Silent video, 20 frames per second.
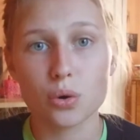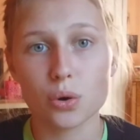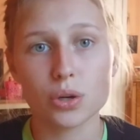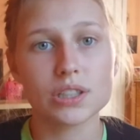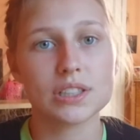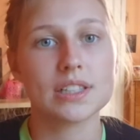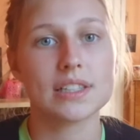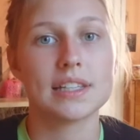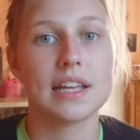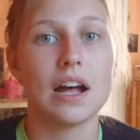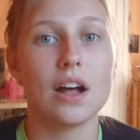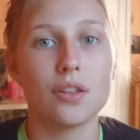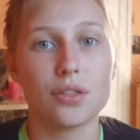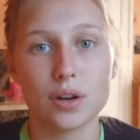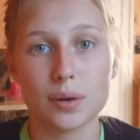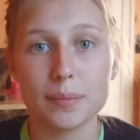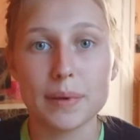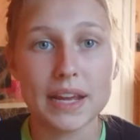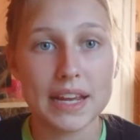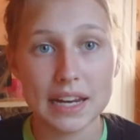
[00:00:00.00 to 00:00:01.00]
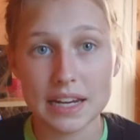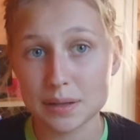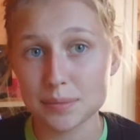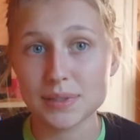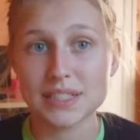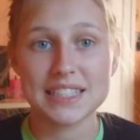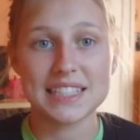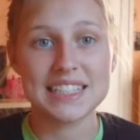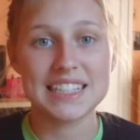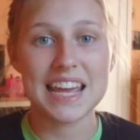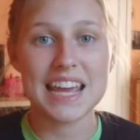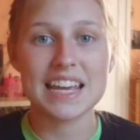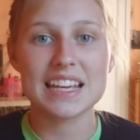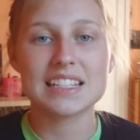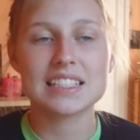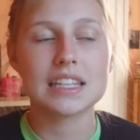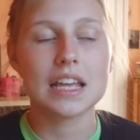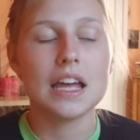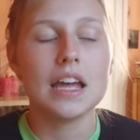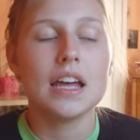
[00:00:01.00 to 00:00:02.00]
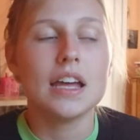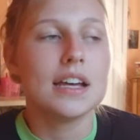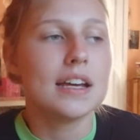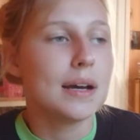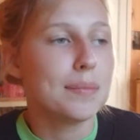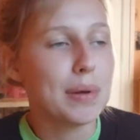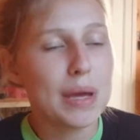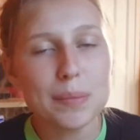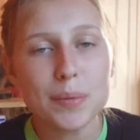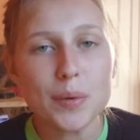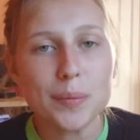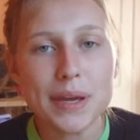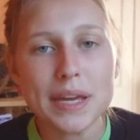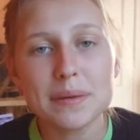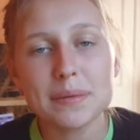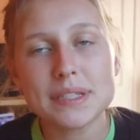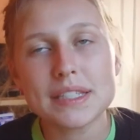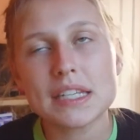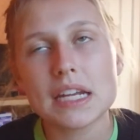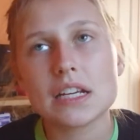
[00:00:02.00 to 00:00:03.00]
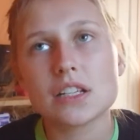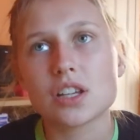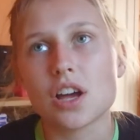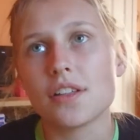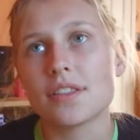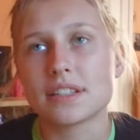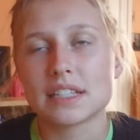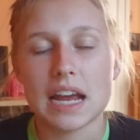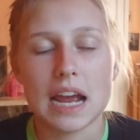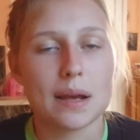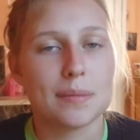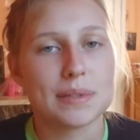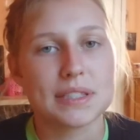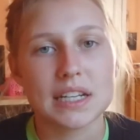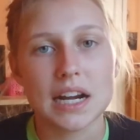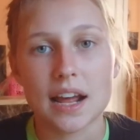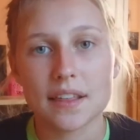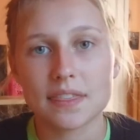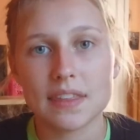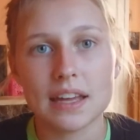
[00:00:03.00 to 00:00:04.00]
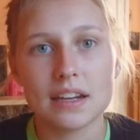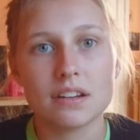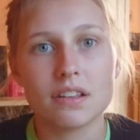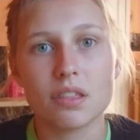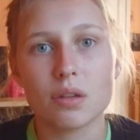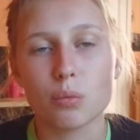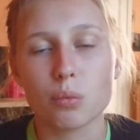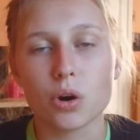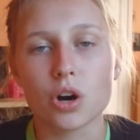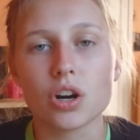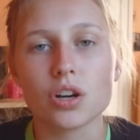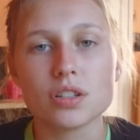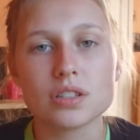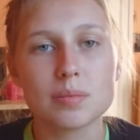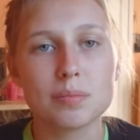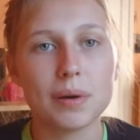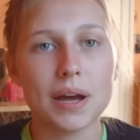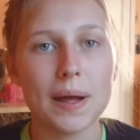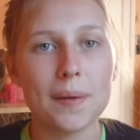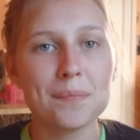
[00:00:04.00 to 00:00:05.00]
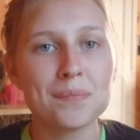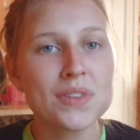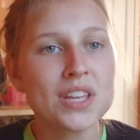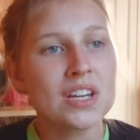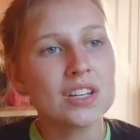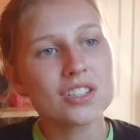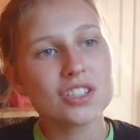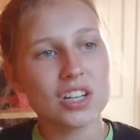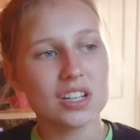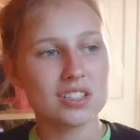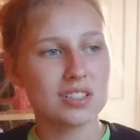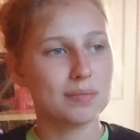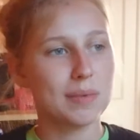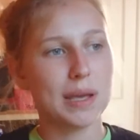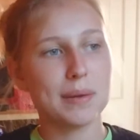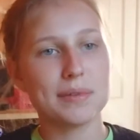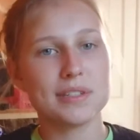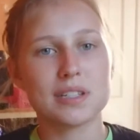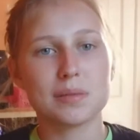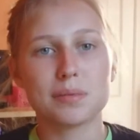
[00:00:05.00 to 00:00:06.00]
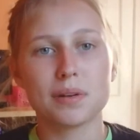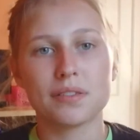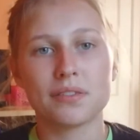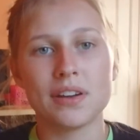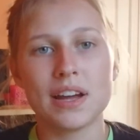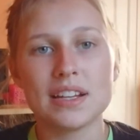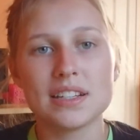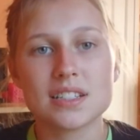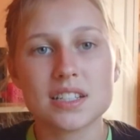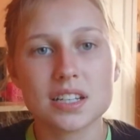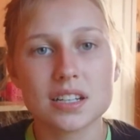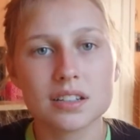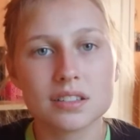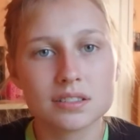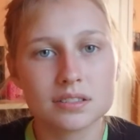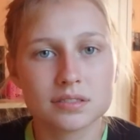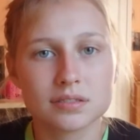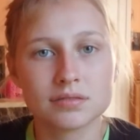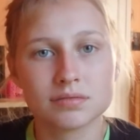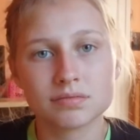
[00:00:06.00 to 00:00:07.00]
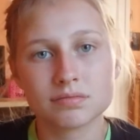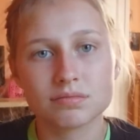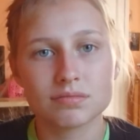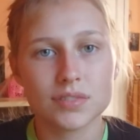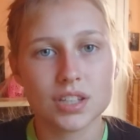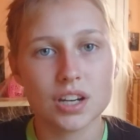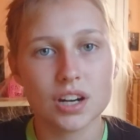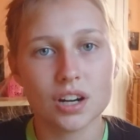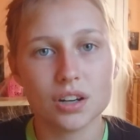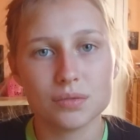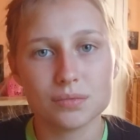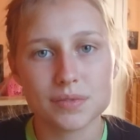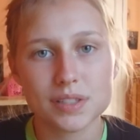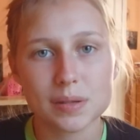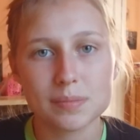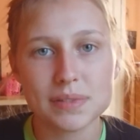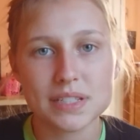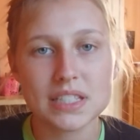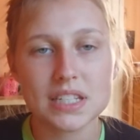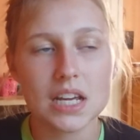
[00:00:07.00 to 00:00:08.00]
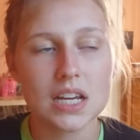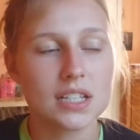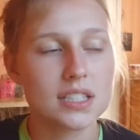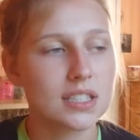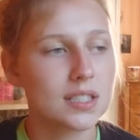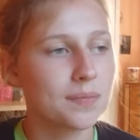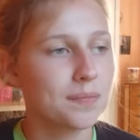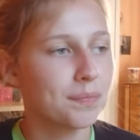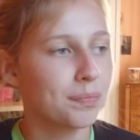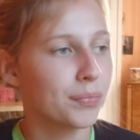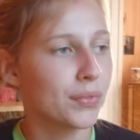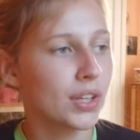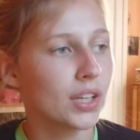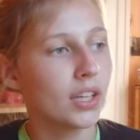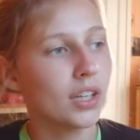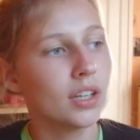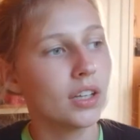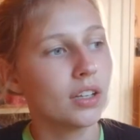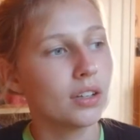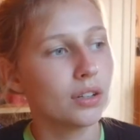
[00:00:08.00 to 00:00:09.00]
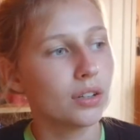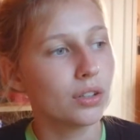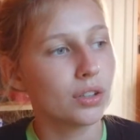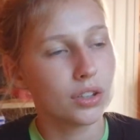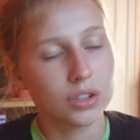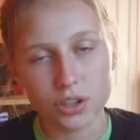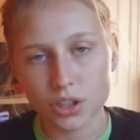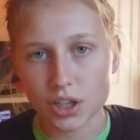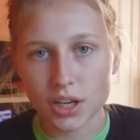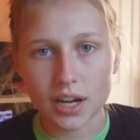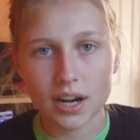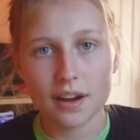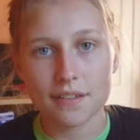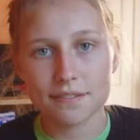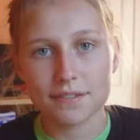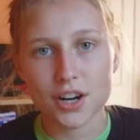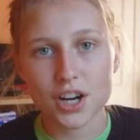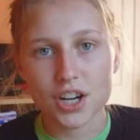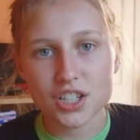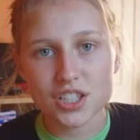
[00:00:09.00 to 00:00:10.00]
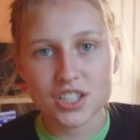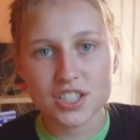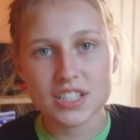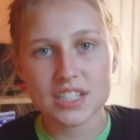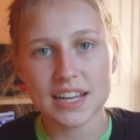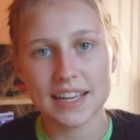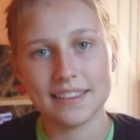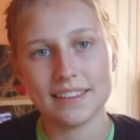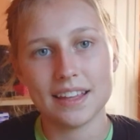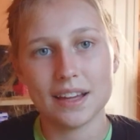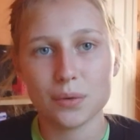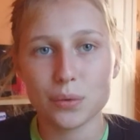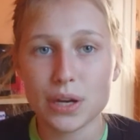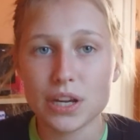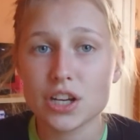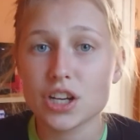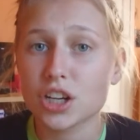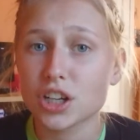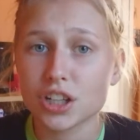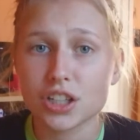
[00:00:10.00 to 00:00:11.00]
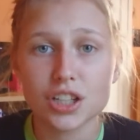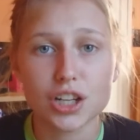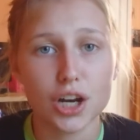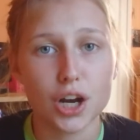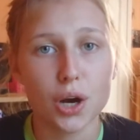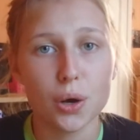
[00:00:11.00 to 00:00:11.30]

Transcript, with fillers: your horse's health or make any mistakes. People make mistakes all the time. It's not the end of the world, but just maybe to prevent, you know, some mistakes, look it up first, and that way you're good to